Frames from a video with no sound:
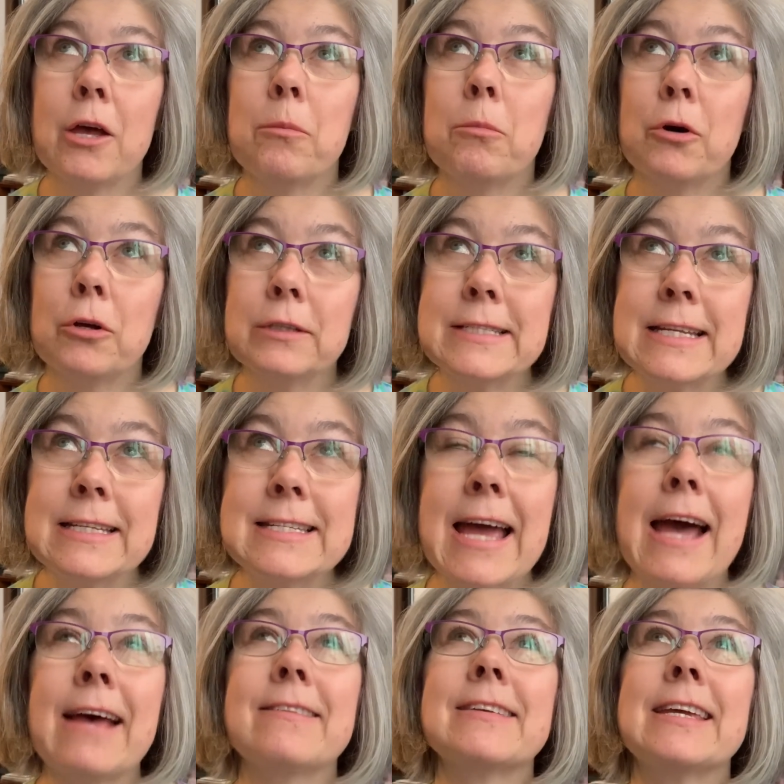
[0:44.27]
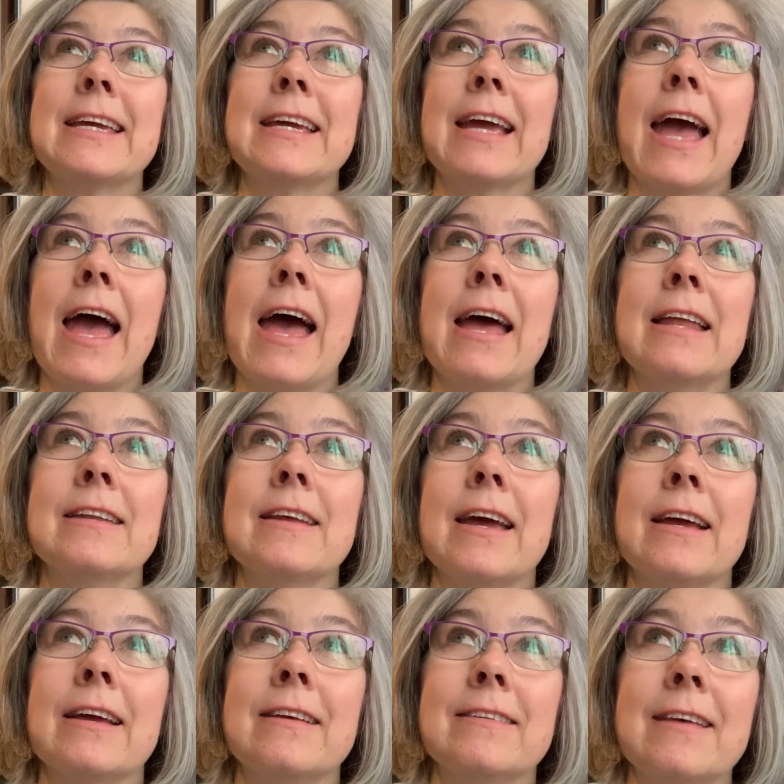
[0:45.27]
multitasking and
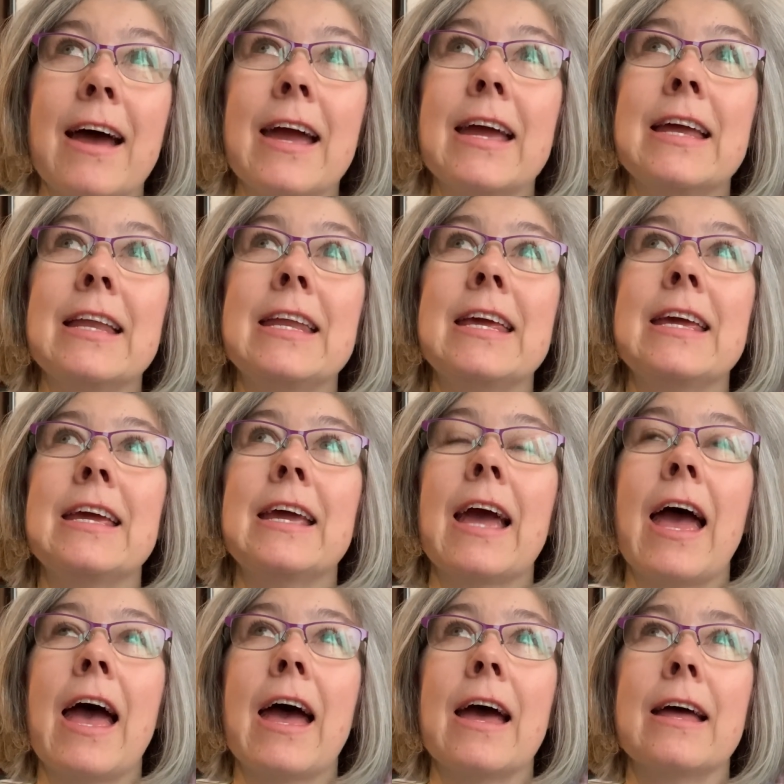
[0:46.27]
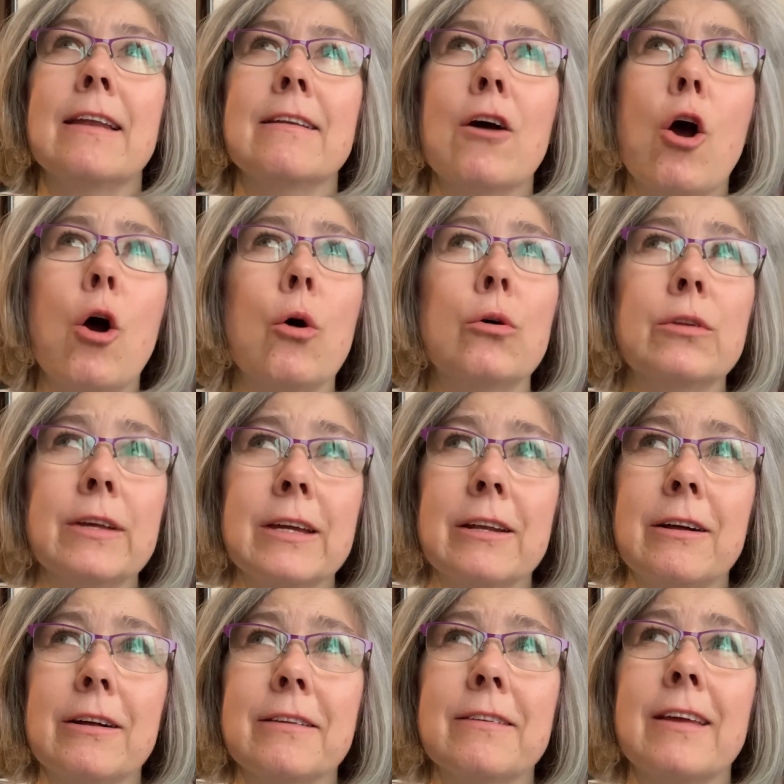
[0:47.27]
anxiety and holding it
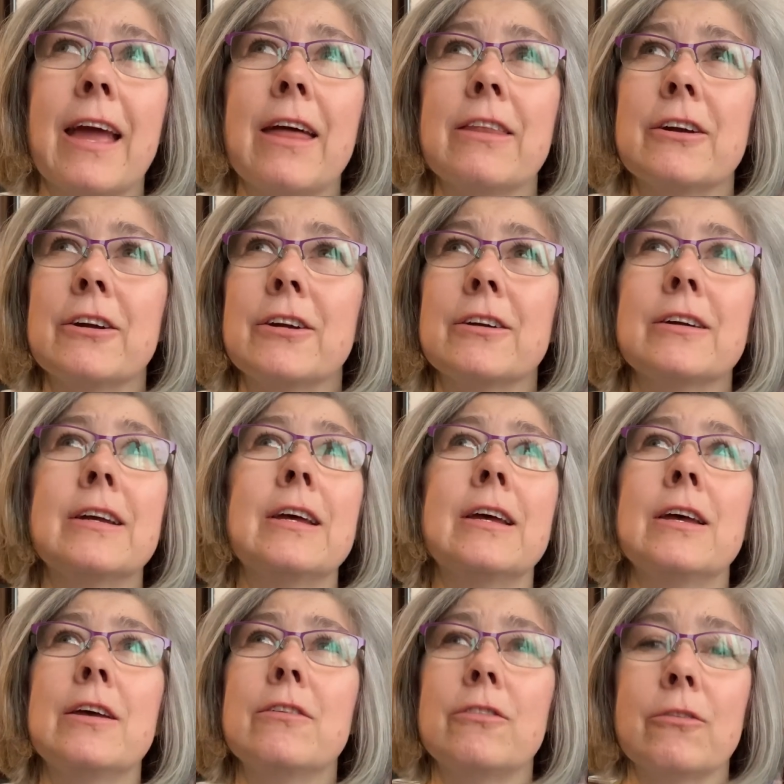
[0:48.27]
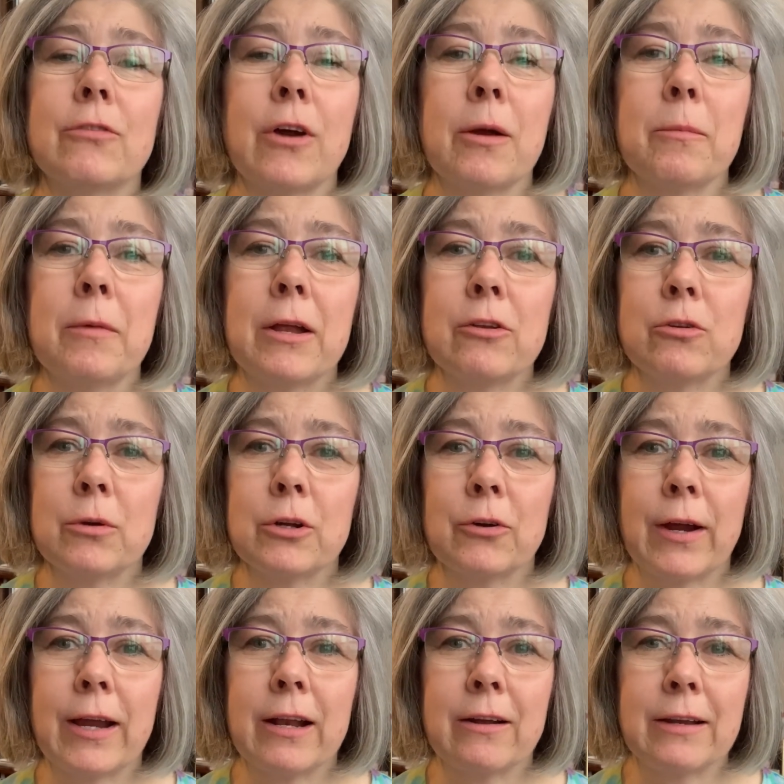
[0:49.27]
all together. So far, I'm not doing
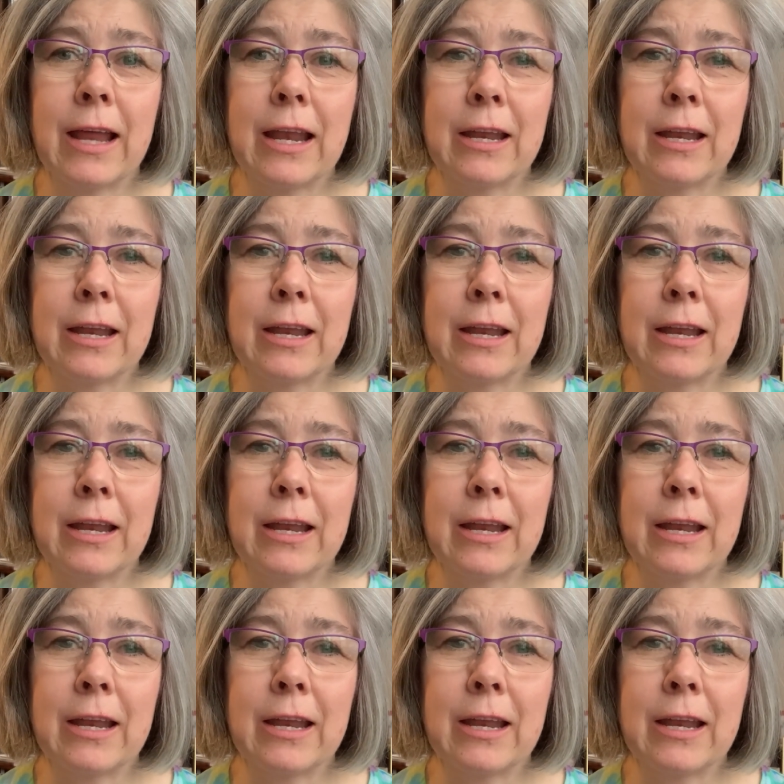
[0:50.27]
great on